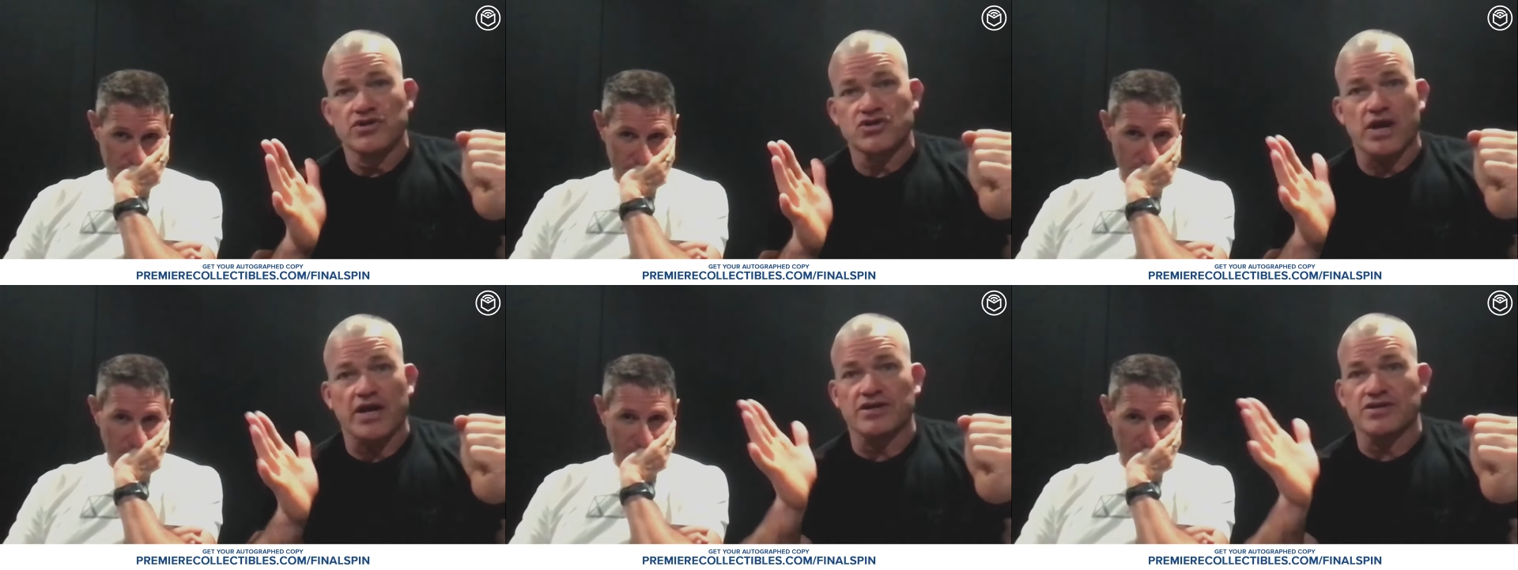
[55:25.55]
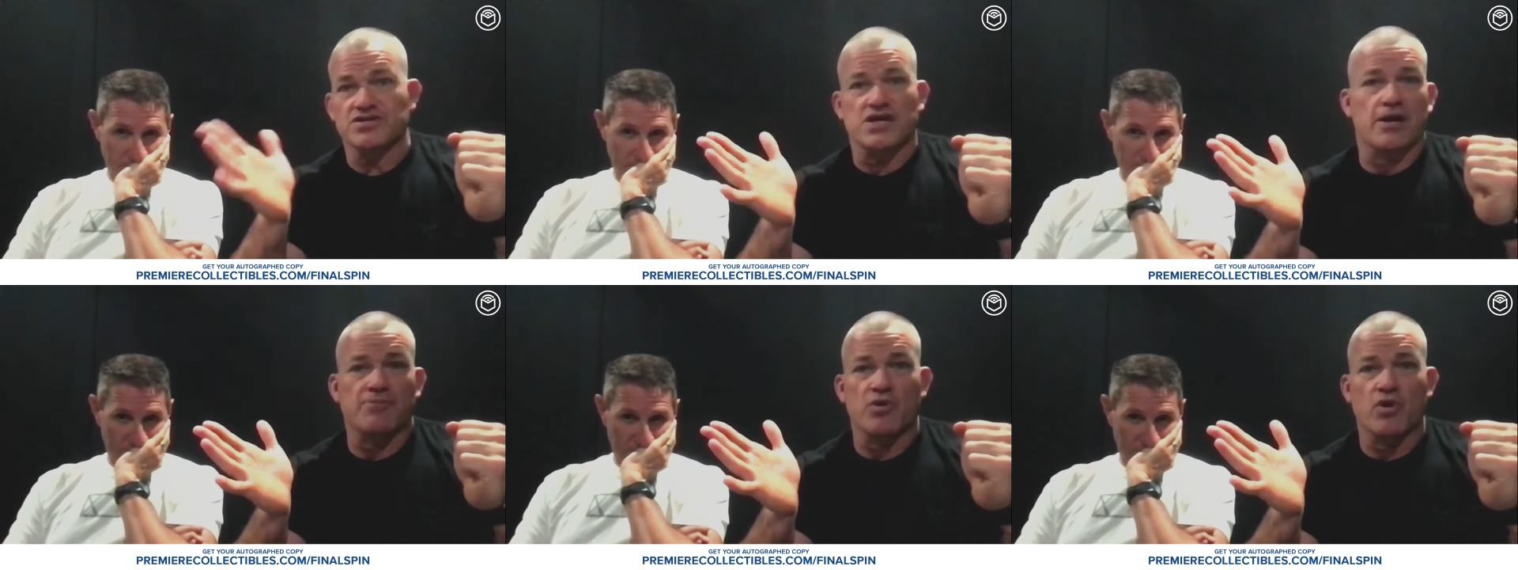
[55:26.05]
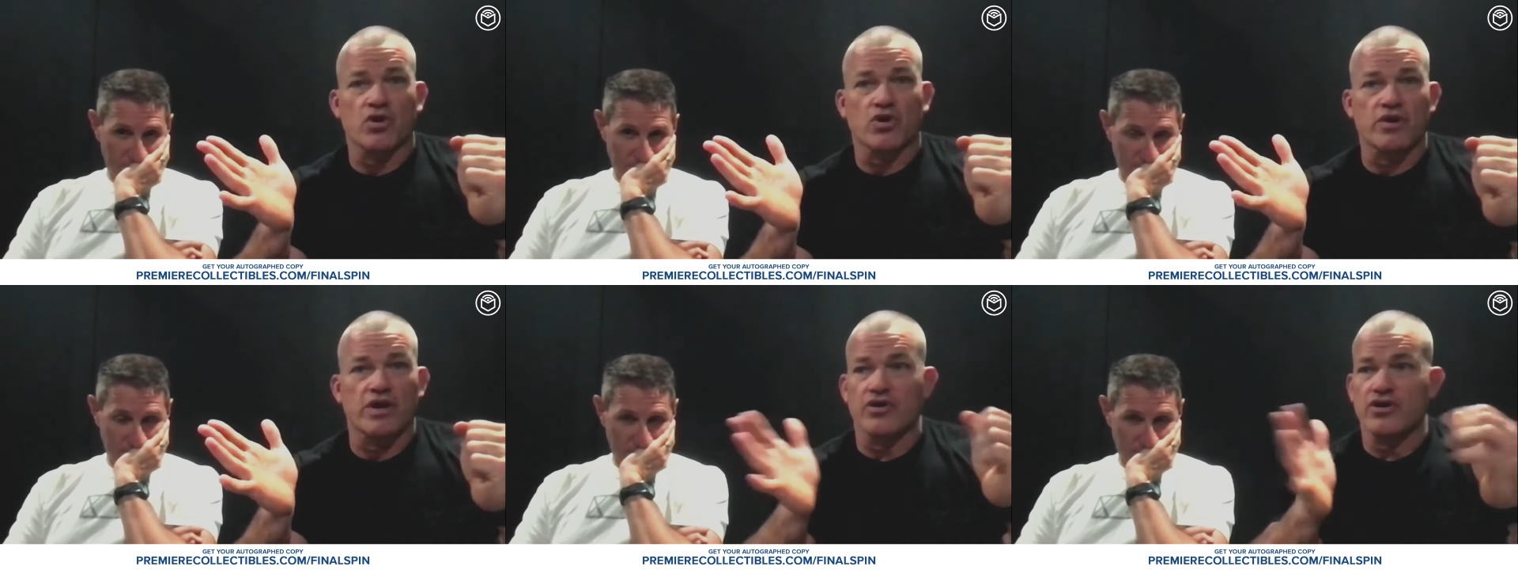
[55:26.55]
Speaker 1: trying to set up your own
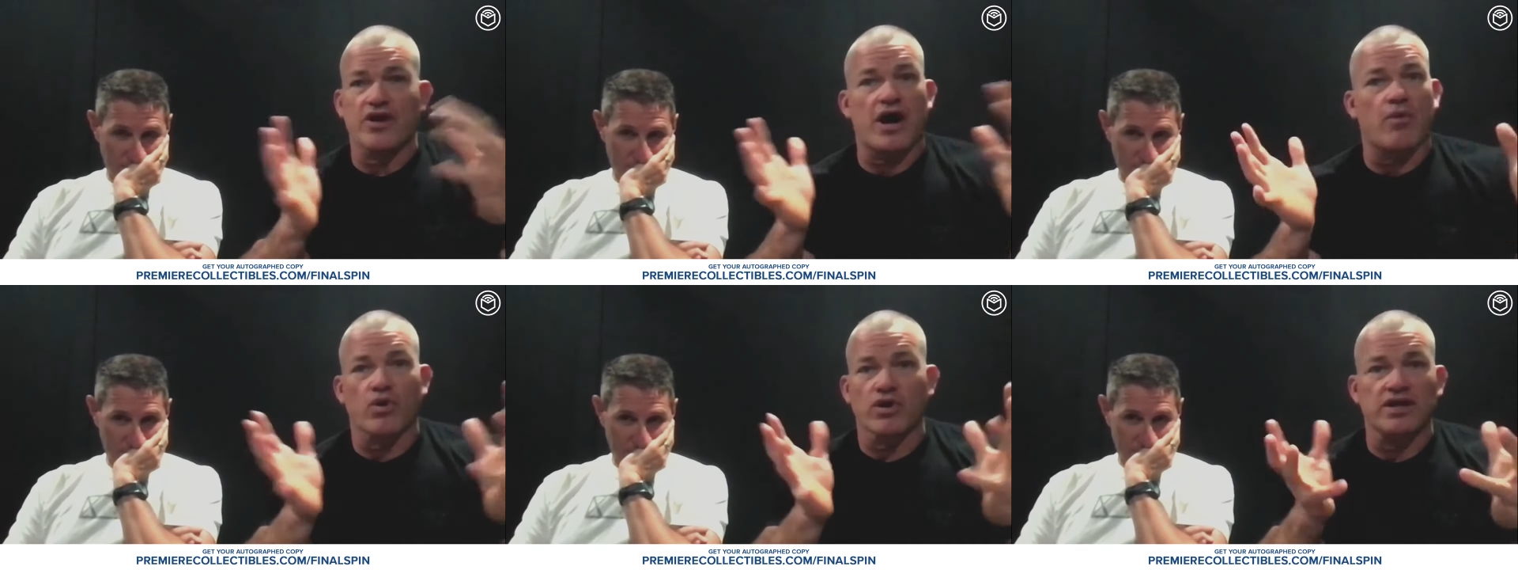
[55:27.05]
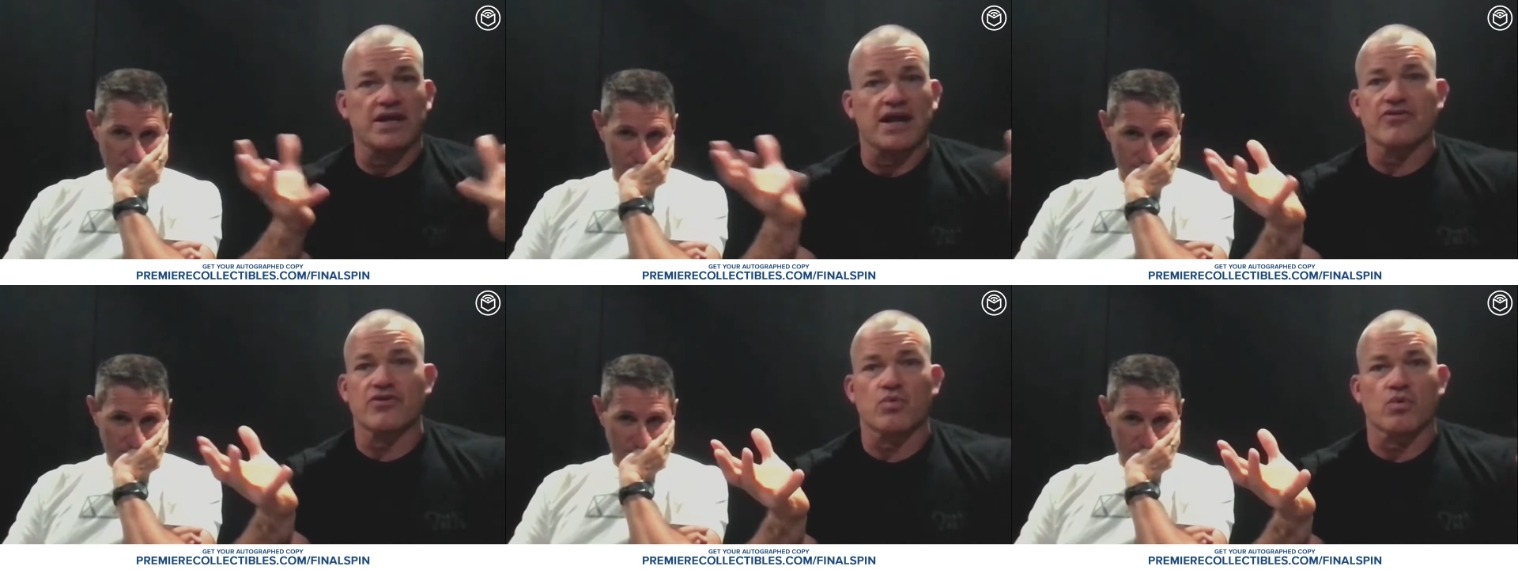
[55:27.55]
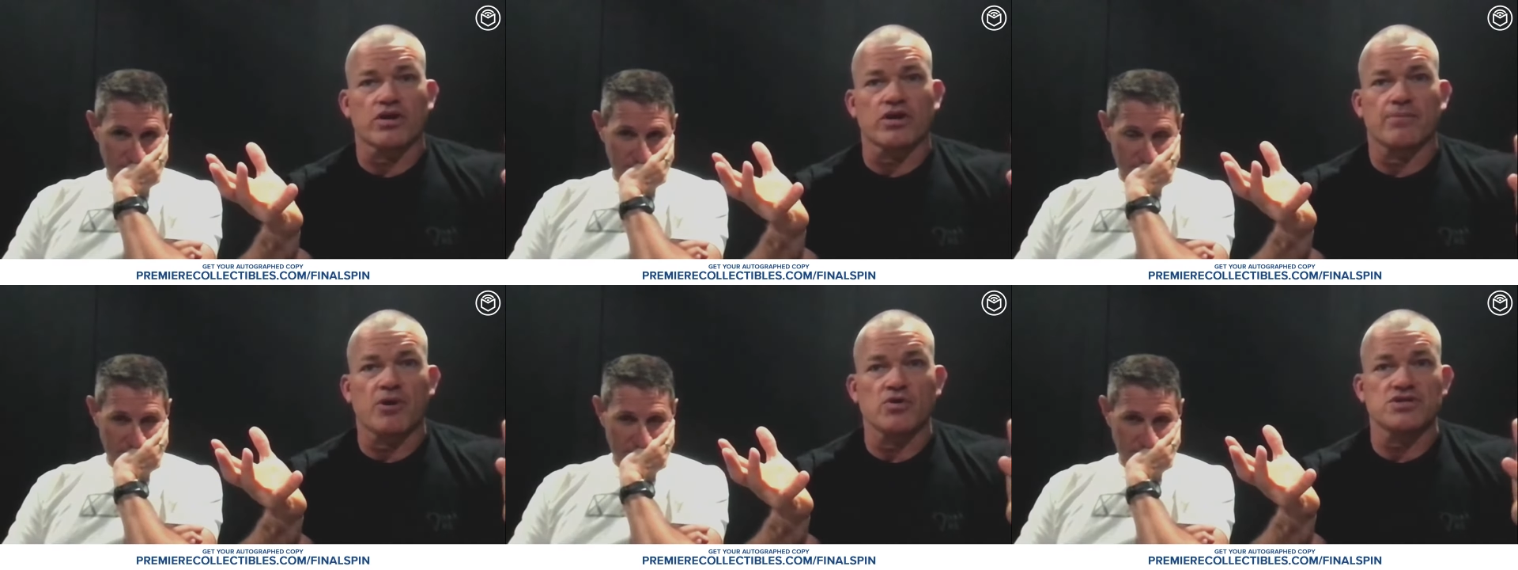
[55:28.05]
career and you're not working together you're working
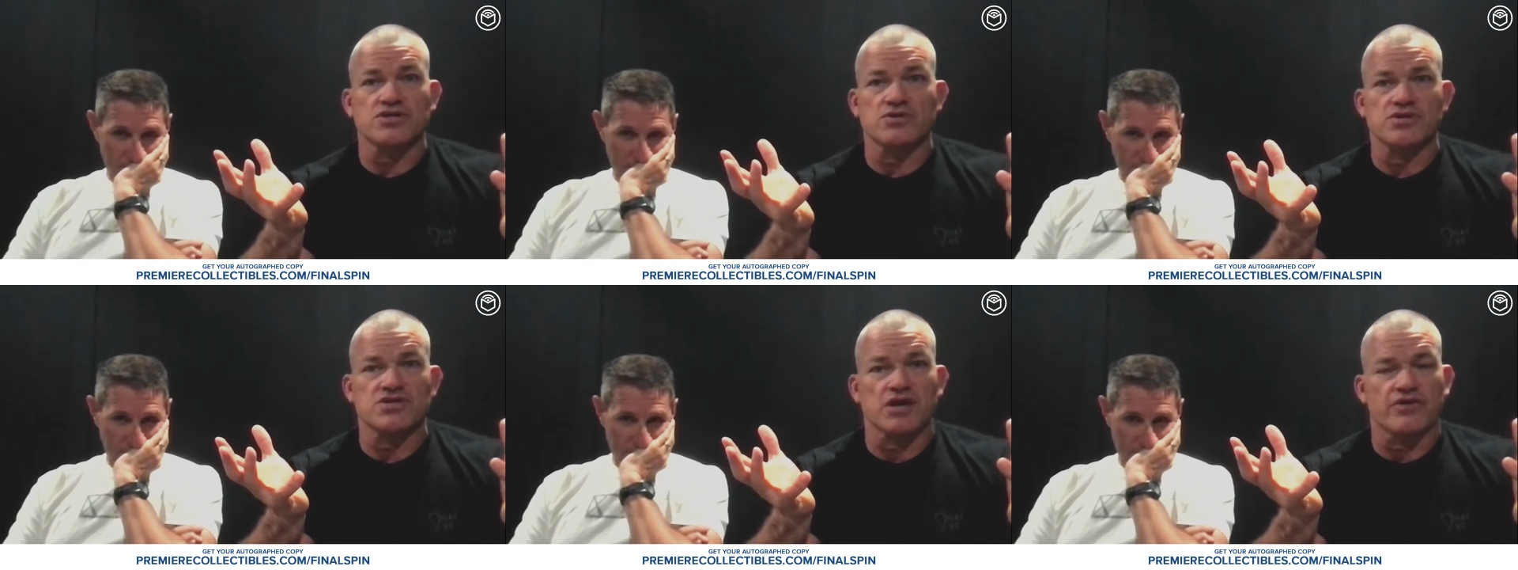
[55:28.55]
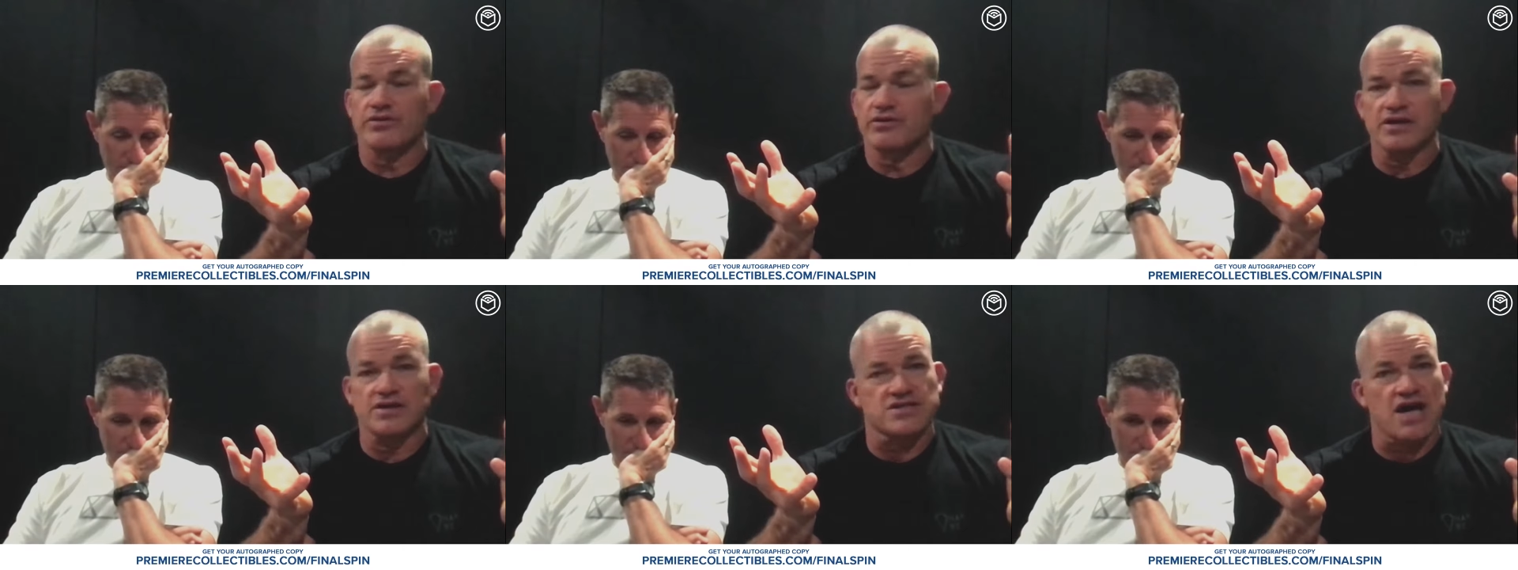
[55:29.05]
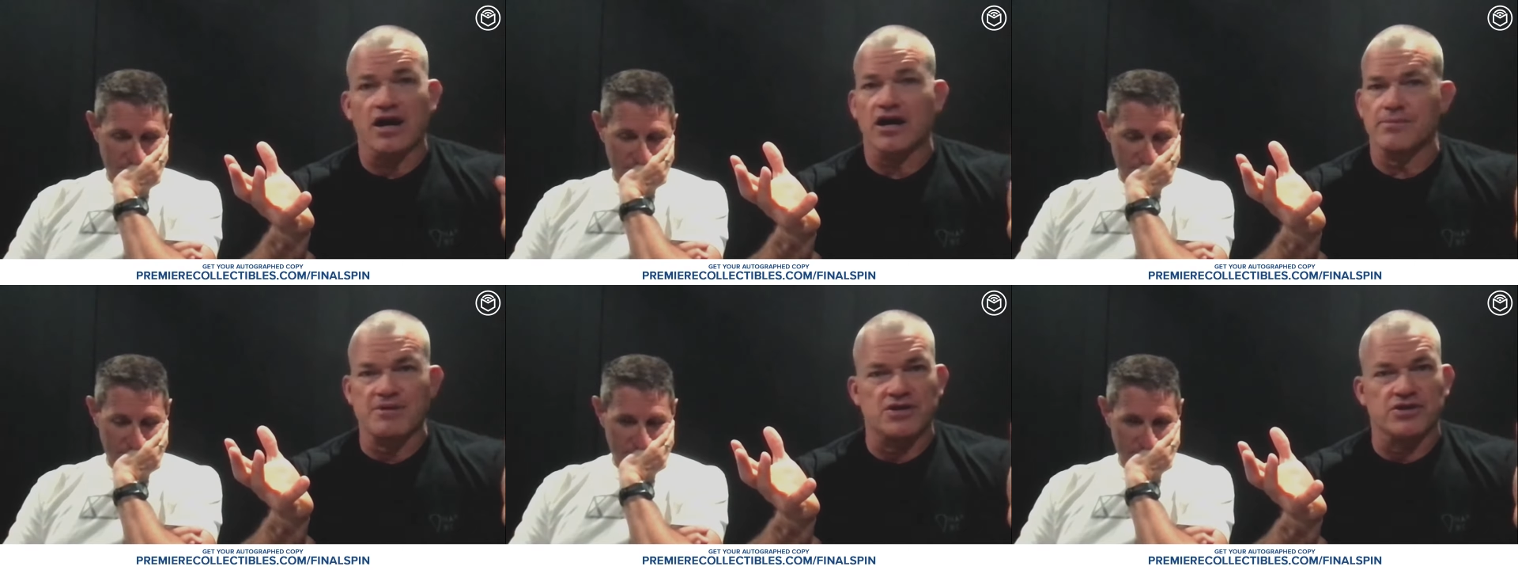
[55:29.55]
opposing to each other it's not going
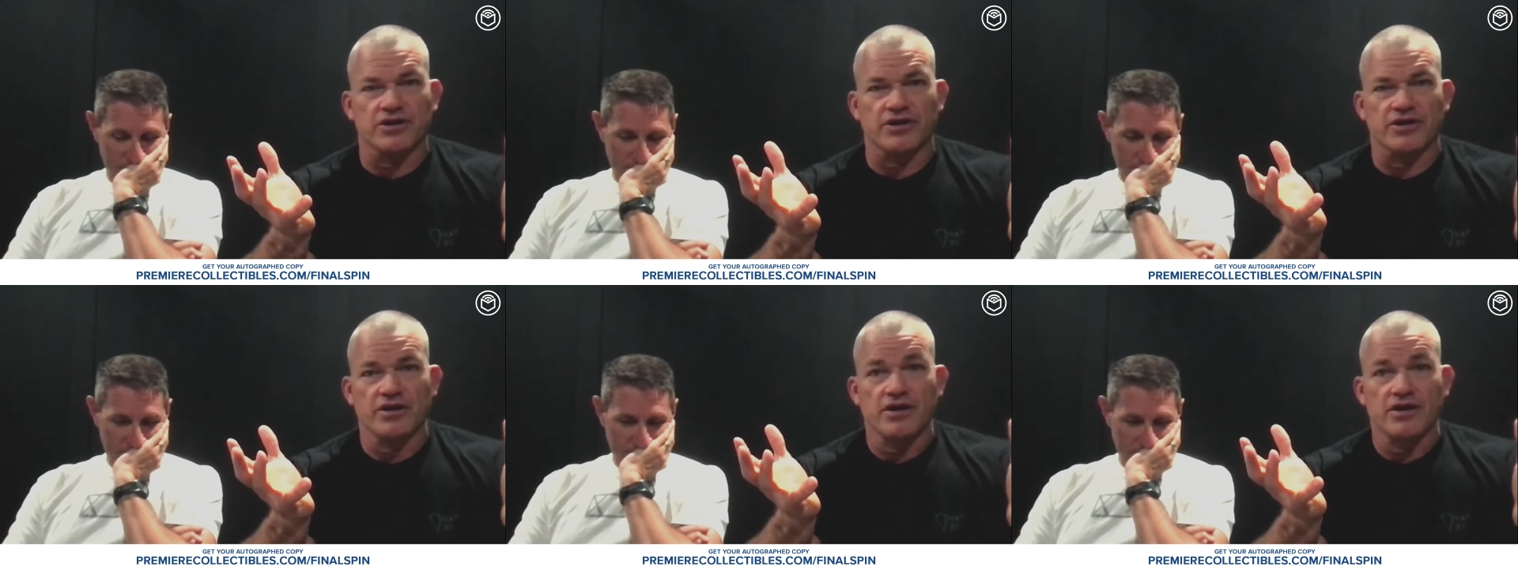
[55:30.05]
to be good